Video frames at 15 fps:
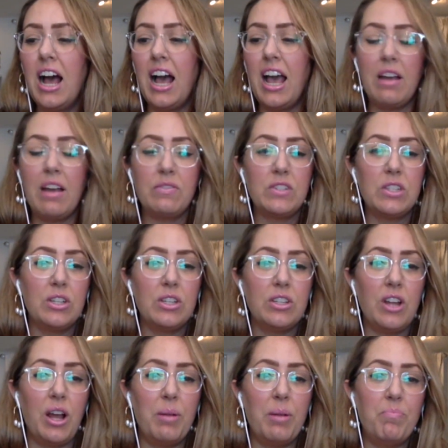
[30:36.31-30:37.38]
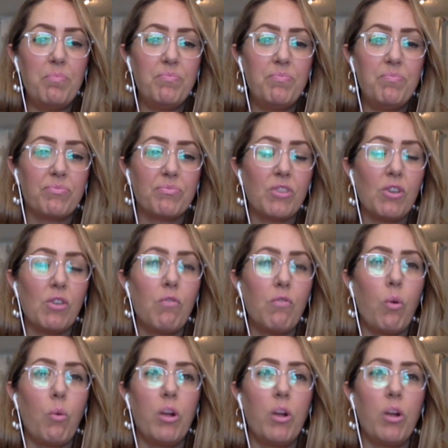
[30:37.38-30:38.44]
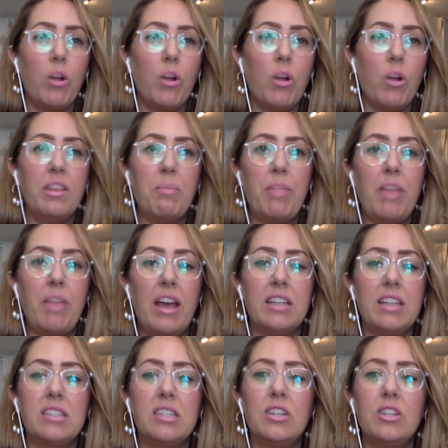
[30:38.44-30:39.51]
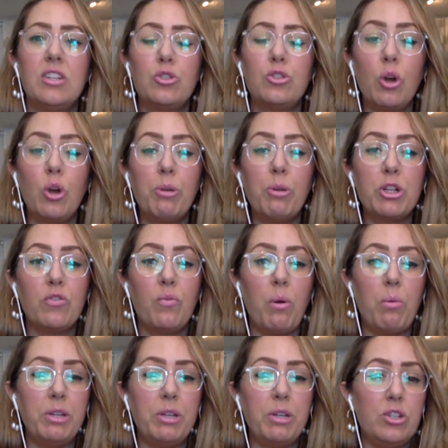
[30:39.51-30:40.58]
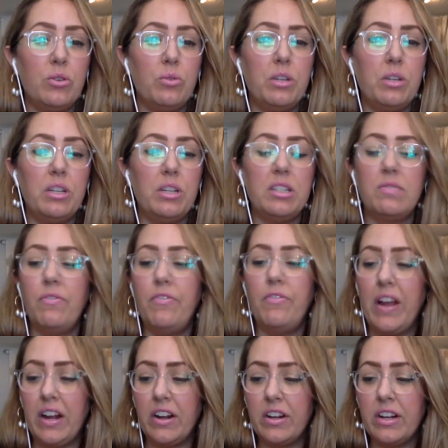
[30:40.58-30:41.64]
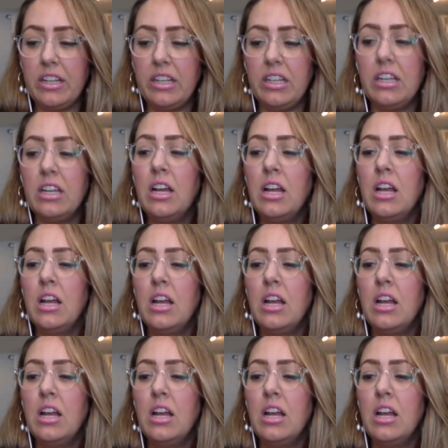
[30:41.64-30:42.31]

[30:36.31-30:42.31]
I have to um, forewarn them that so much of what we do is very